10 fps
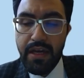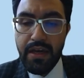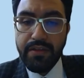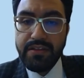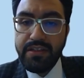
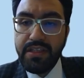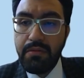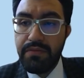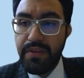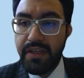These are some
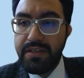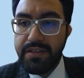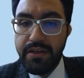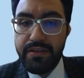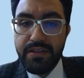of the
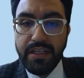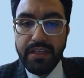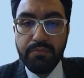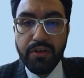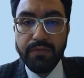concerns
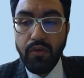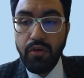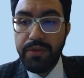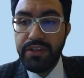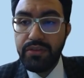in
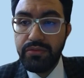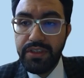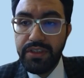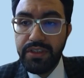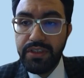performing
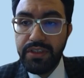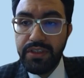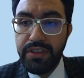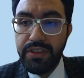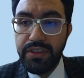routine
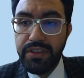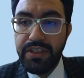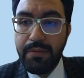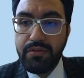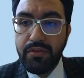
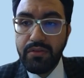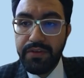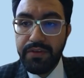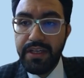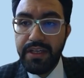
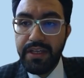capsulorrhaphy